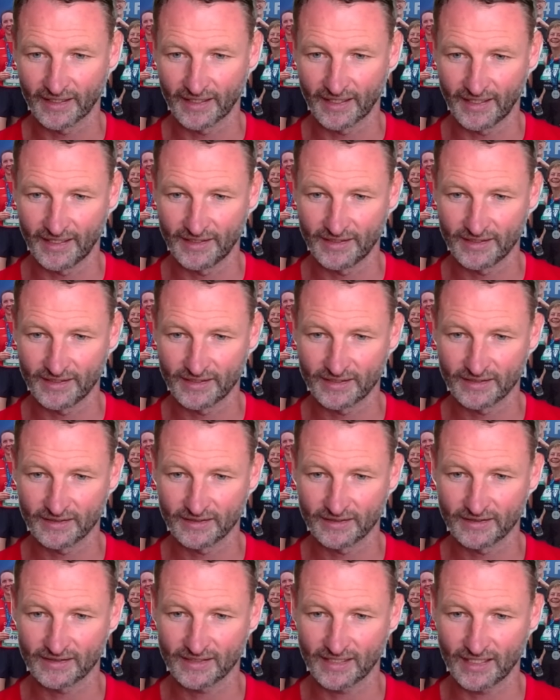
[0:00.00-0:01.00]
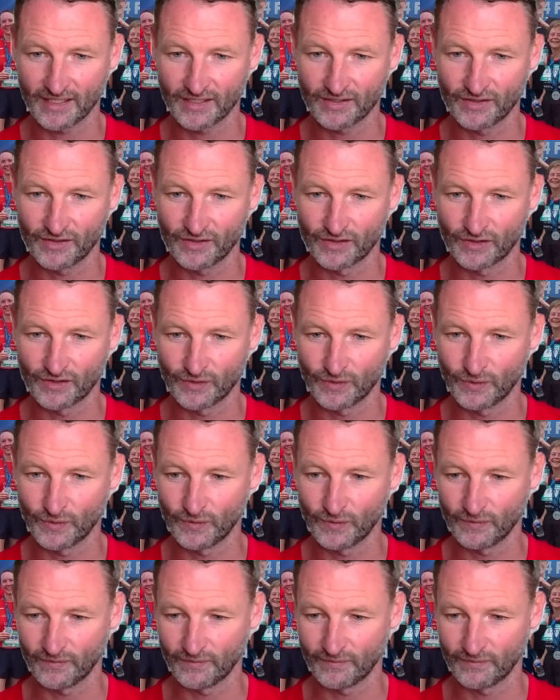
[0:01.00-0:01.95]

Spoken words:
and takes you to